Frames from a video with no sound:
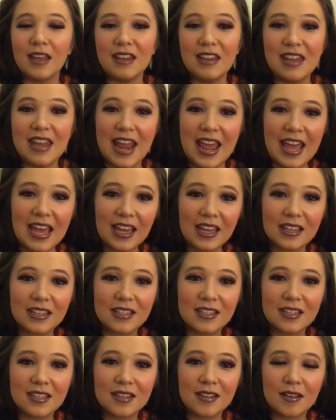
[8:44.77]

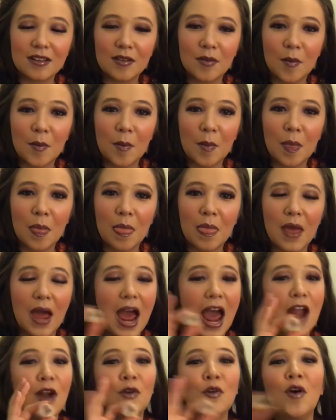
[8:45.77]
NYX,
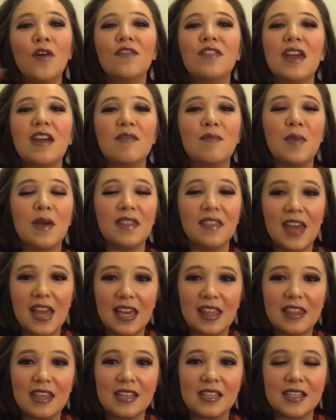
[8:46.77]
I don't know if they've been
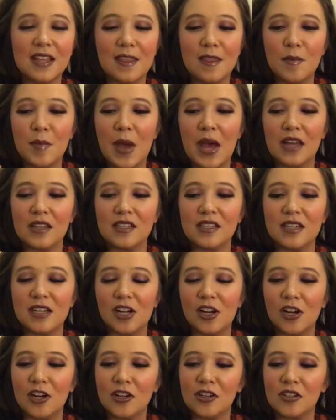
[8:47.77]
like this in the past
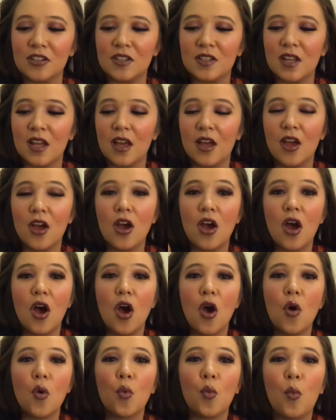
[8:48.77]
years.
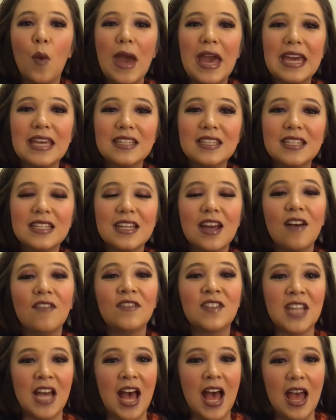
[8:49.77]
Waste
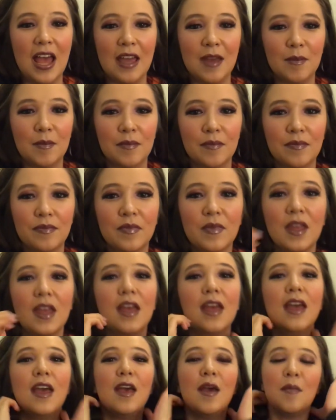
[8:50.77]
of time.
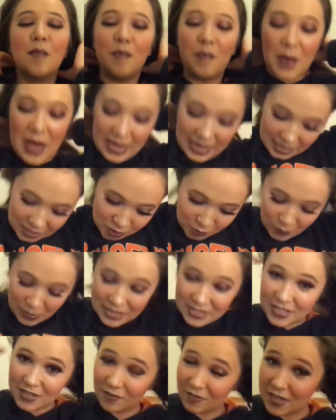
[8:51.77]
Biggest
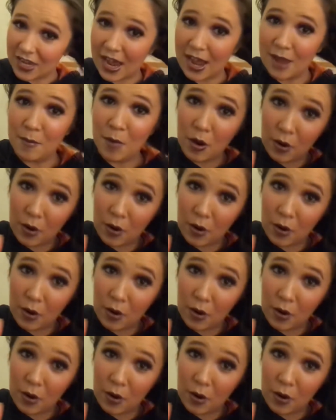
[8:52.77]
waste of time.